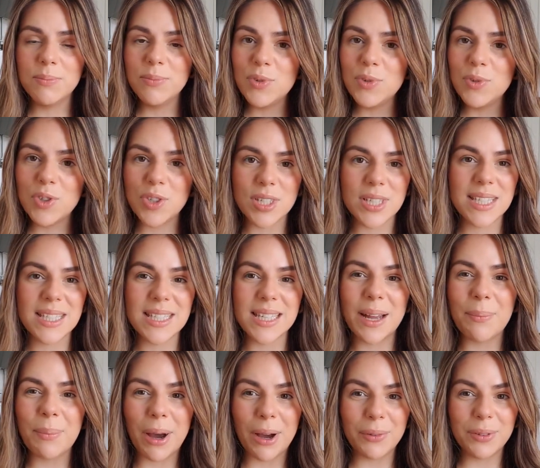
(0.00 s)
just
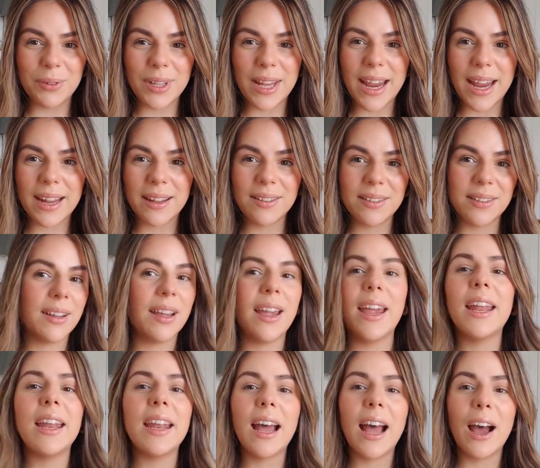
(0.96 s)
about that
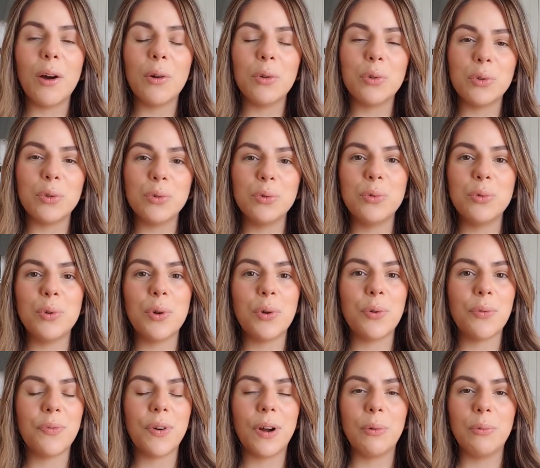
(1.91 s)
and how to do your
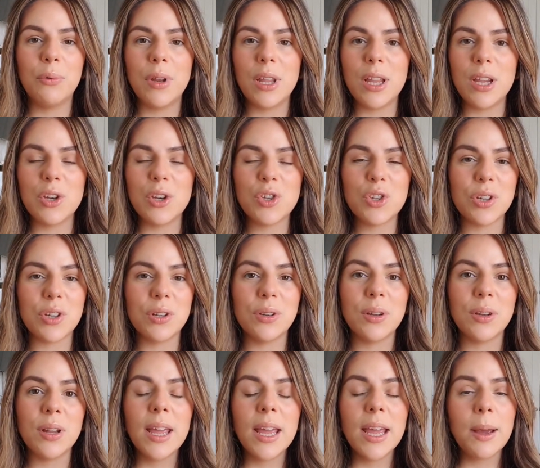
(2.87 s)
foundation,
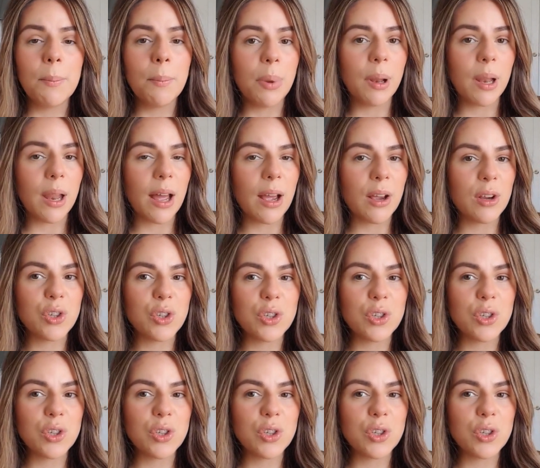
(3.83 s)
blush